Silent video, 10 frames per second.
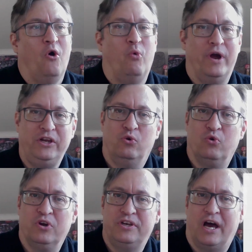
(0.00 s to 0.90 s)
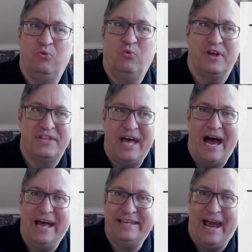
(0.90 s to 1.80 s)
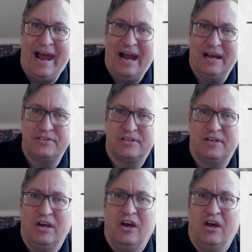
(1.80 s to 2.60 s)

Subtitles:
When you're done with that task,